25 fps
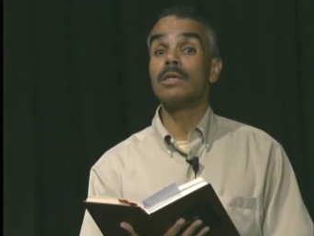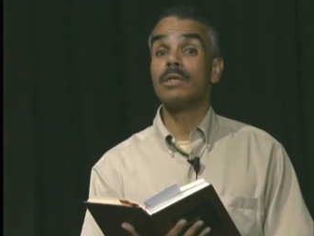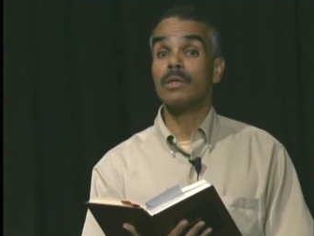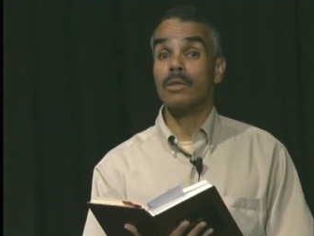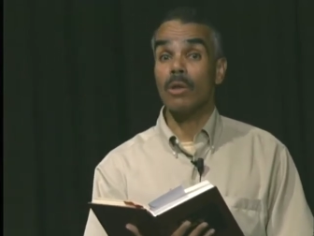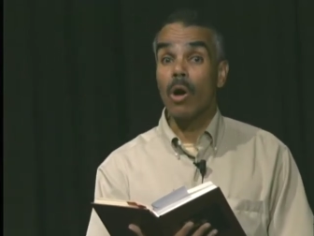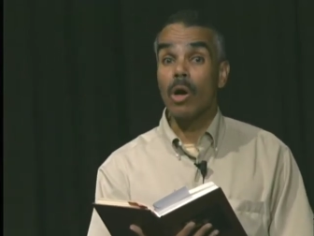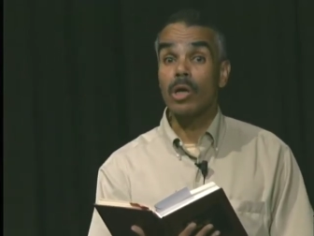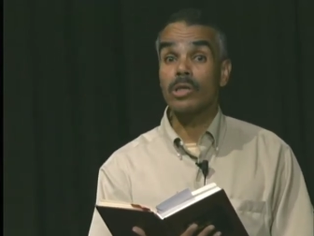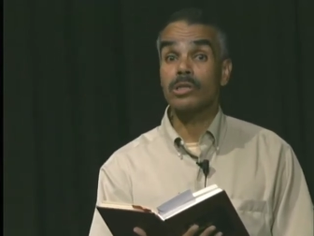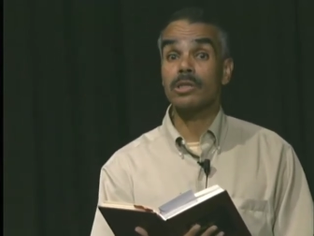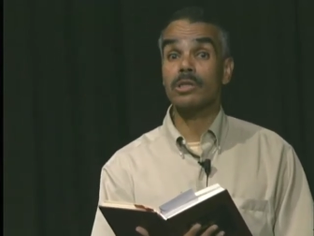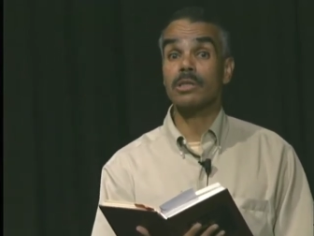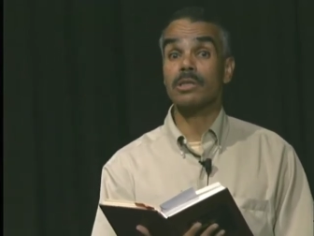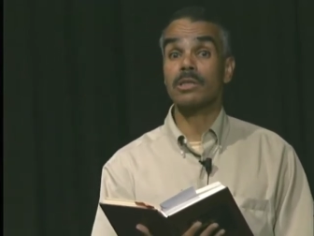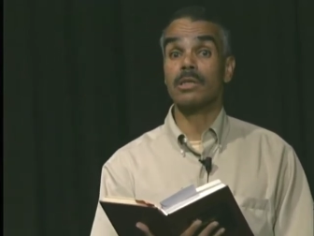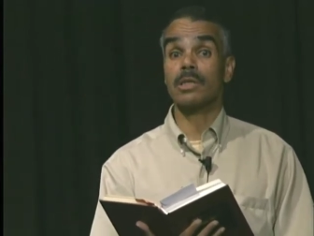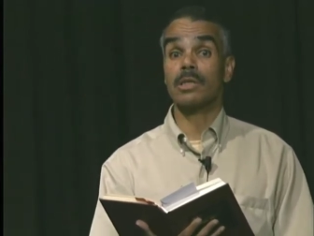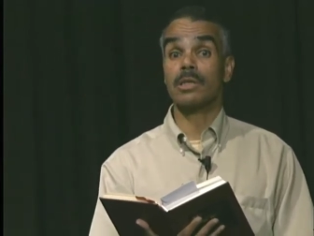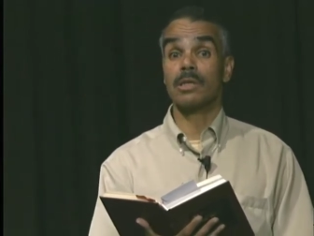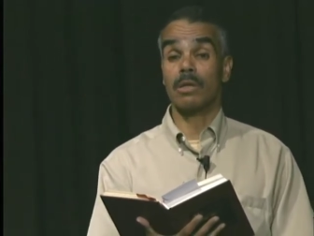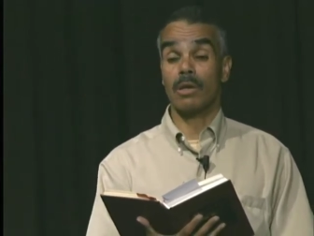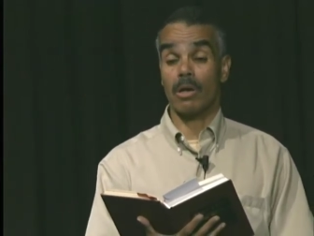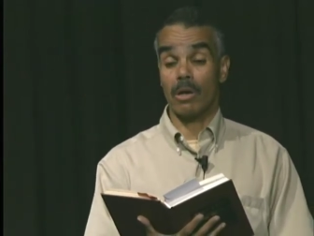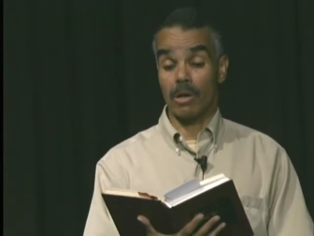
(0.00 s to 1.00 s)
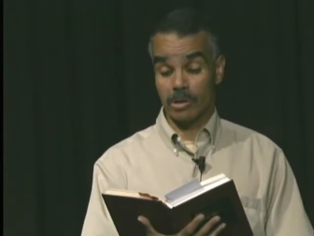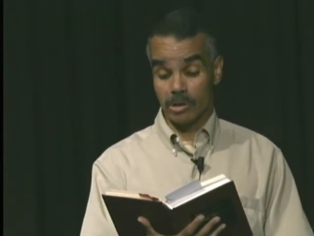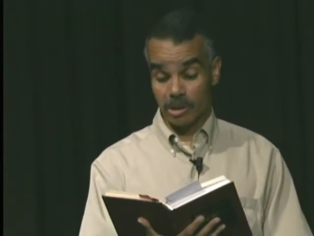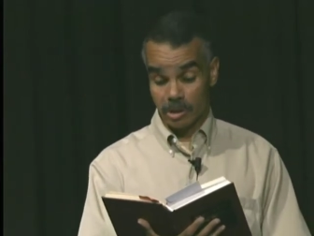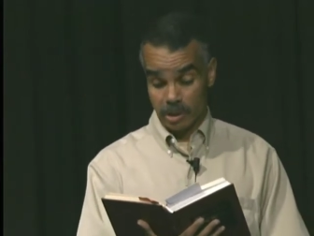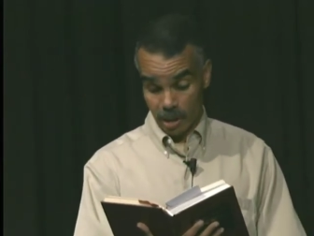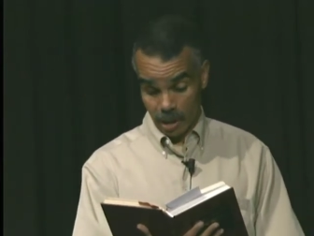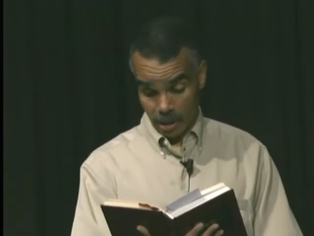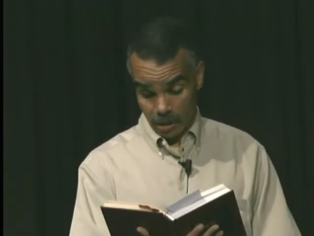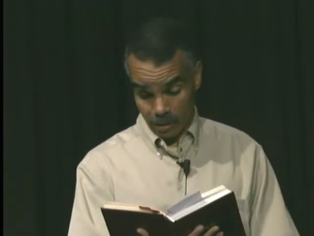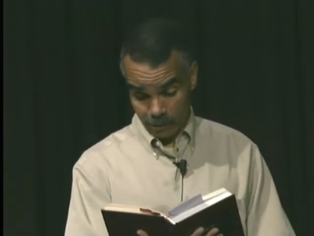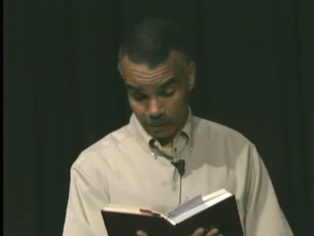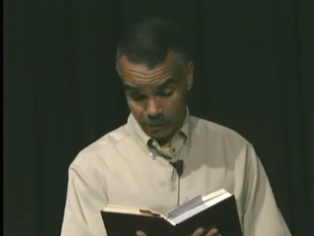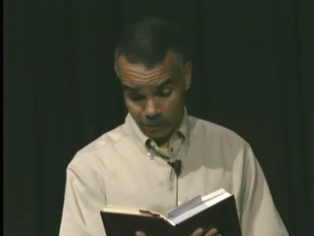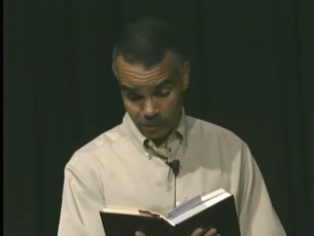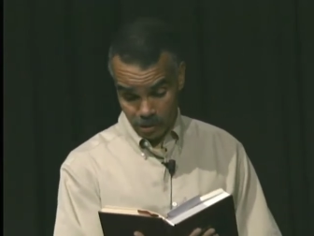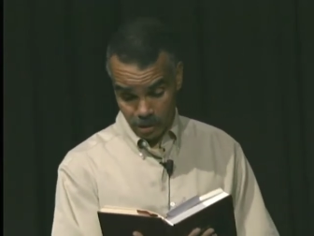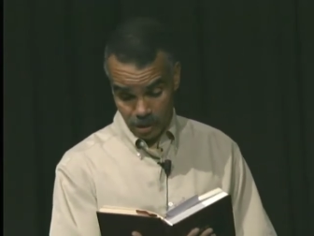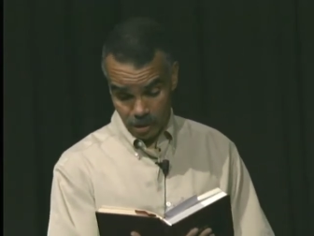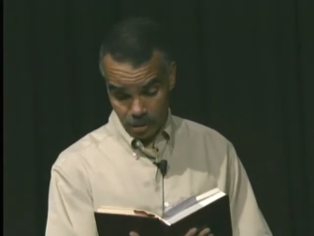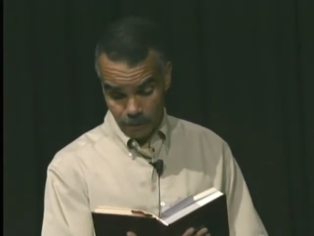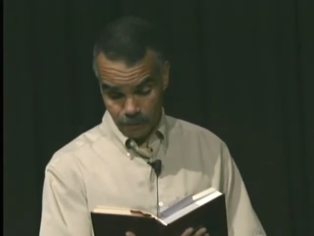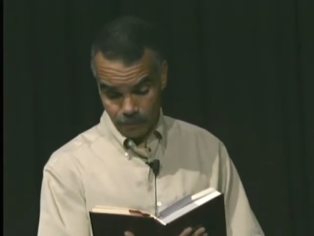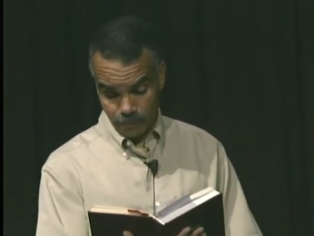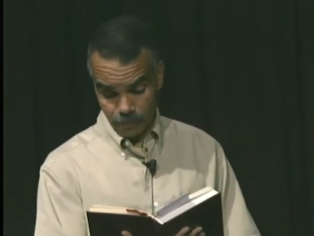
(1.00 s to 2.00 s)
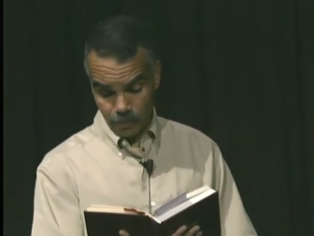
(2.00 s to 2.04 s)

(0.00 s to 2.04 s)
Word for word: lost ourselves.